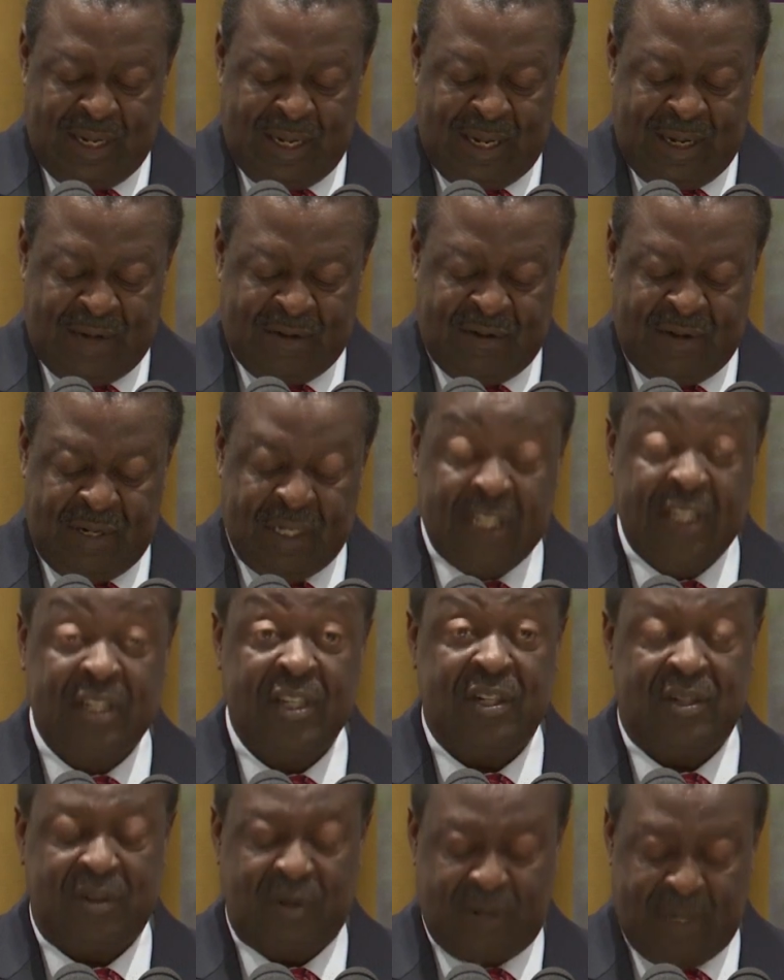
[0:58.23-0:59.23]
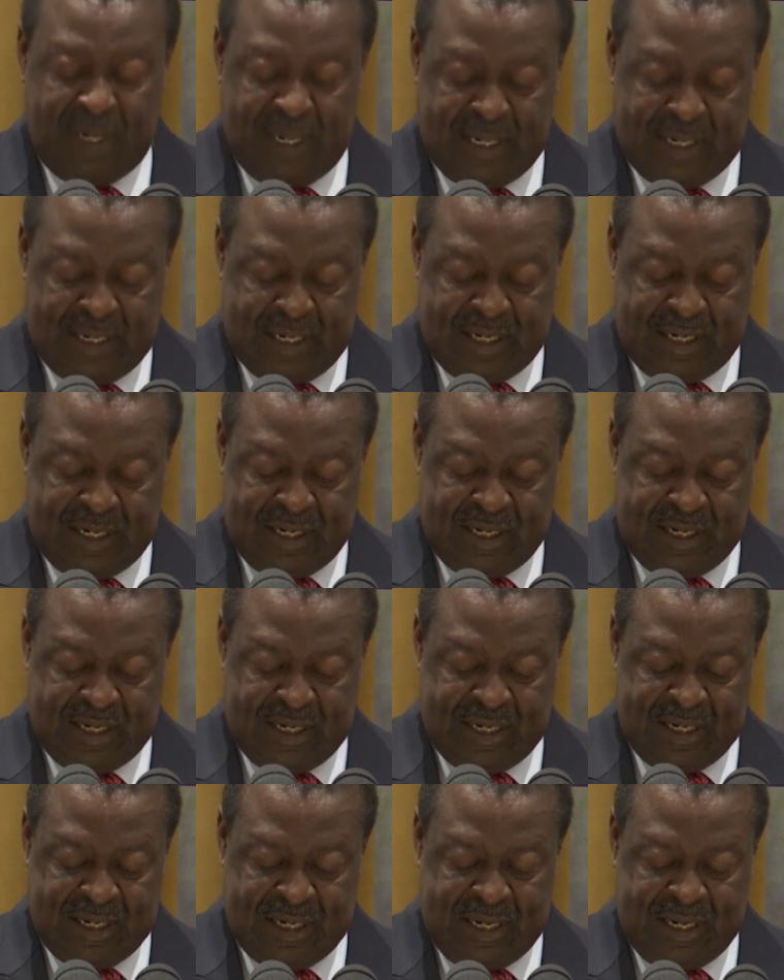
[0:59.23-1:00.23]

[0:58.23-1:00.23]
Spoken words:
and religious organizations.